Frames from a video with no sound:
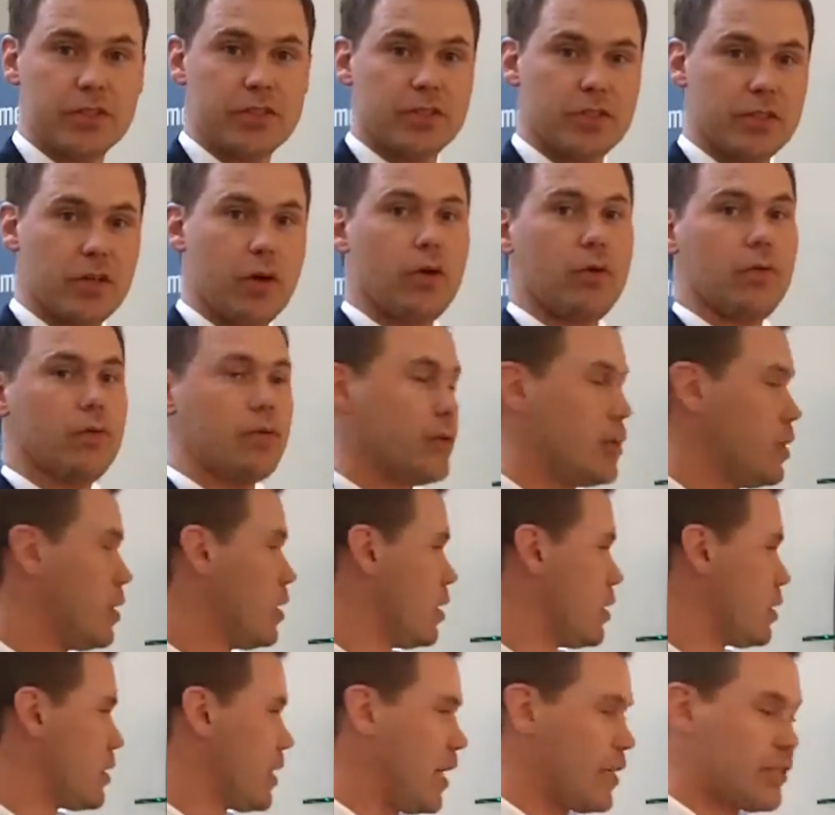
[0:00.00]
So
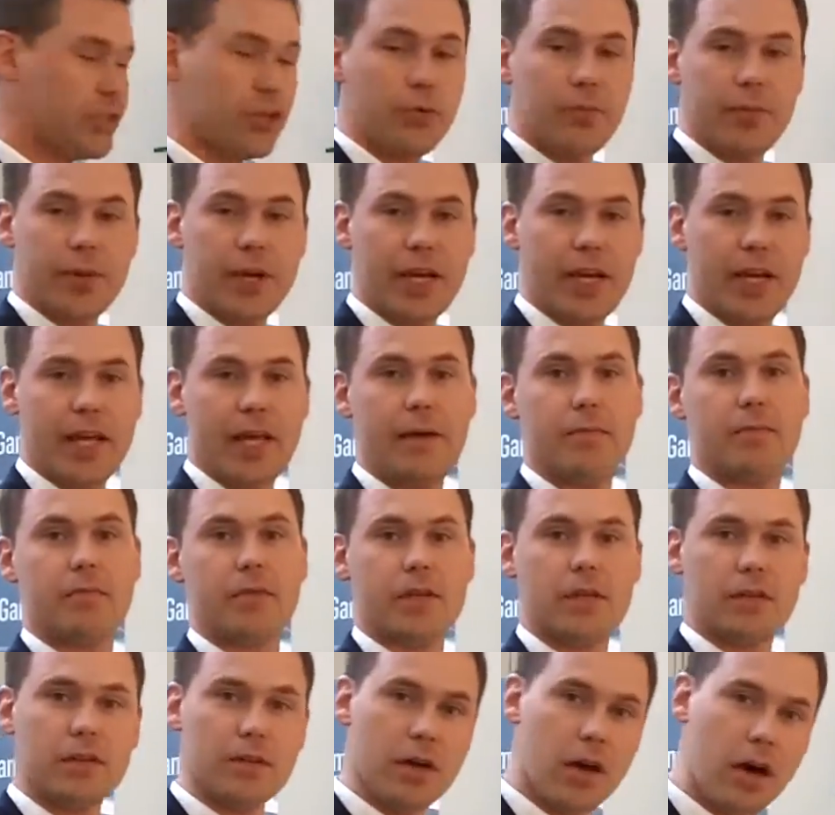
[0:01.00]
get your PLM,
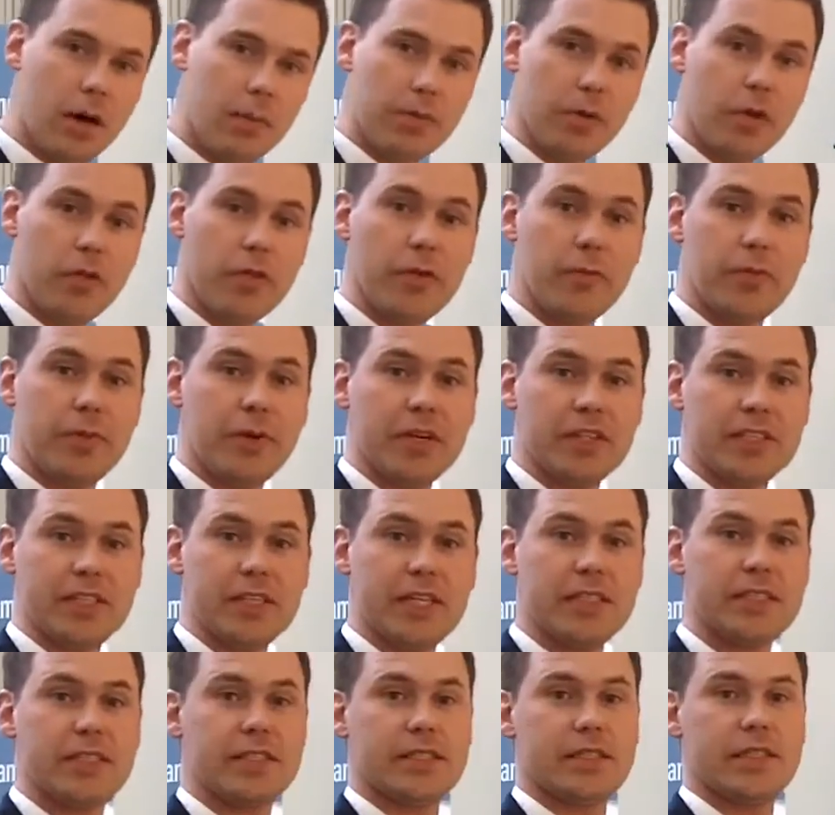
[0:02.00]
upload the
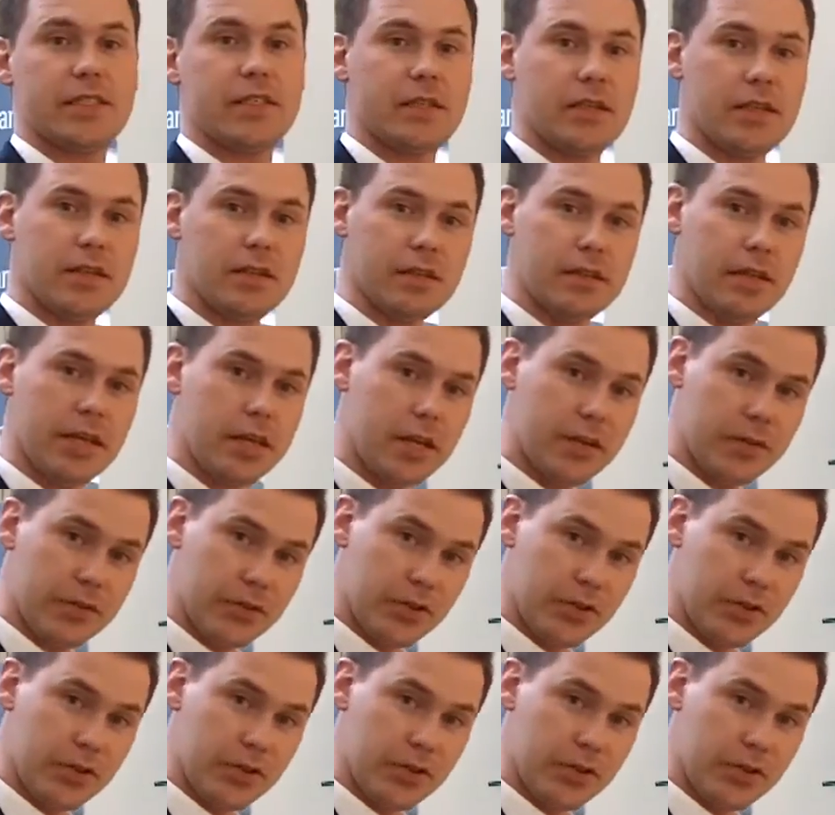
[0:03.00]
presets, and